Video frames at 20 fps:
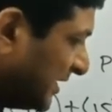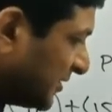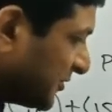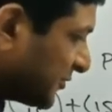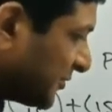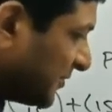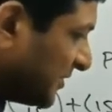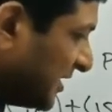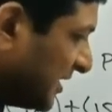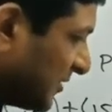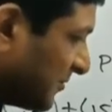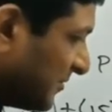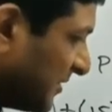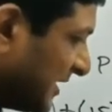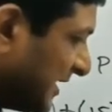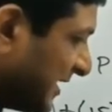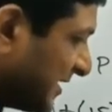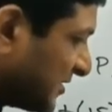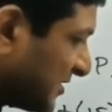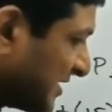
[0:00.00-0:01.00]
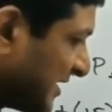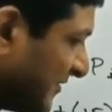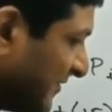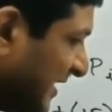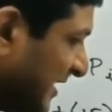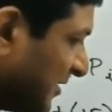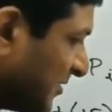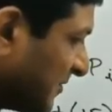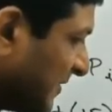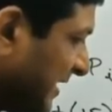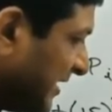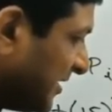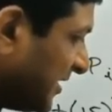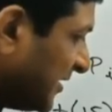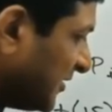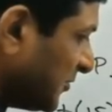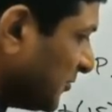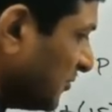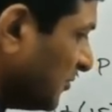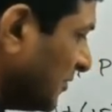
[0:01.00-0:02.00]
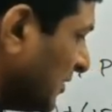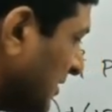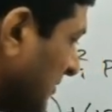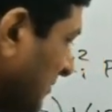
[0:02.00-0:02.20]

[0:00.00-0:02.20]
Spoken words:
So here we'll get 722